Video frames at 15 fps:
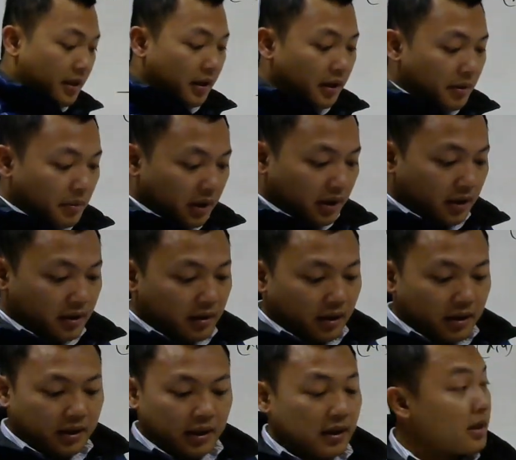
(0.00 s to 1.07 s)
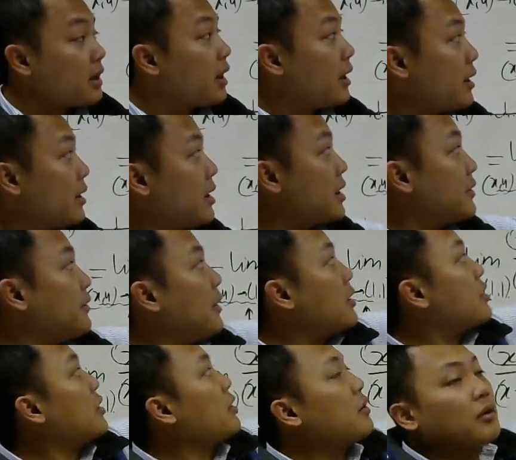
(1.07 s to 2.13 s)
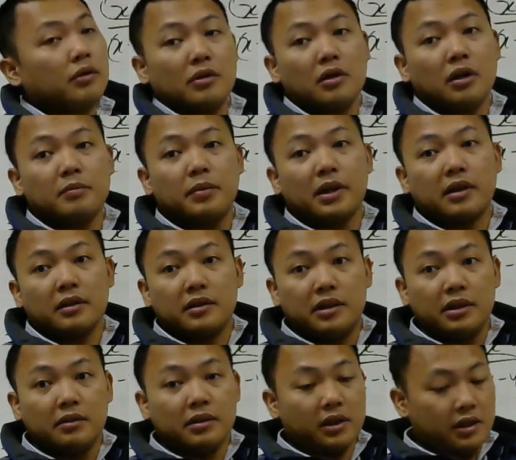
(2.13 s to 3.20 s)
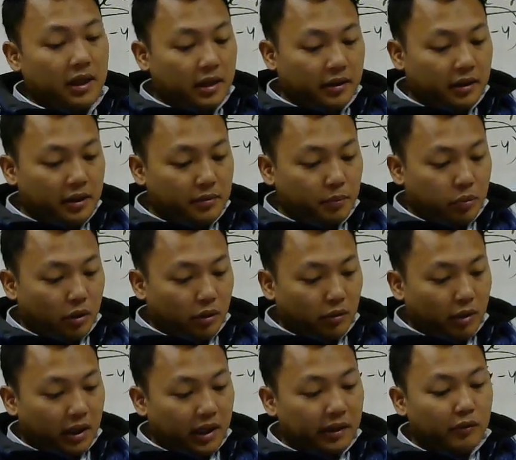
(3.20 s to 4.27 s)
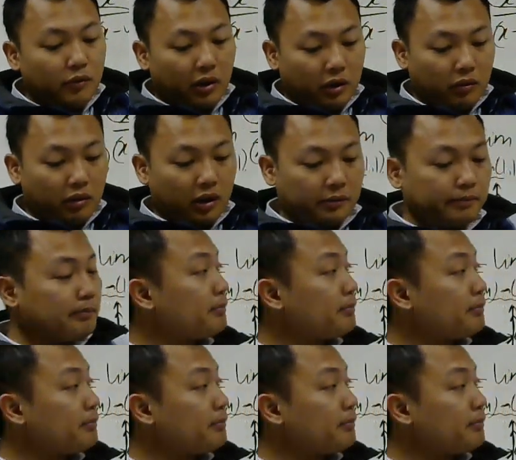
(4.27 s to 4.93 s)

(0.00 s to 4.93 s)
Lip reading: the limit does not exist, this function could not be continuous at this point, right? At 1, 1.